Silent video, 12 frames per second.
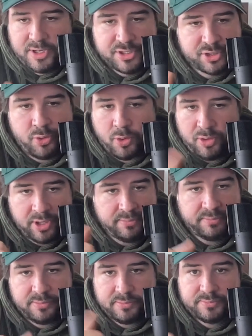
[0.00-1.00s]

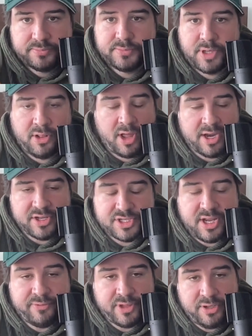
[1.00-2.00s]
scrolling a lot of
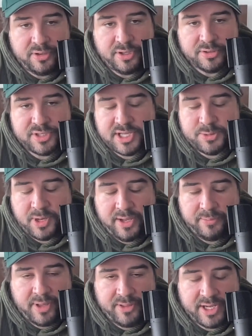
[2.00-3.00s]
stuff that you do. So that's
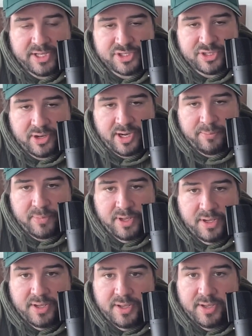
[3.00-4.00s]
why I think Instagram
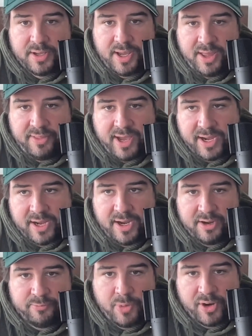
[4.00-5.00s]
and that
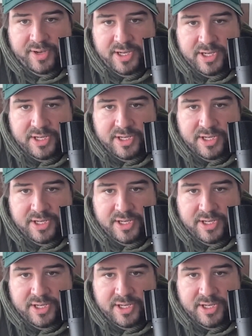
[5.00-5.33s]
kind of marketing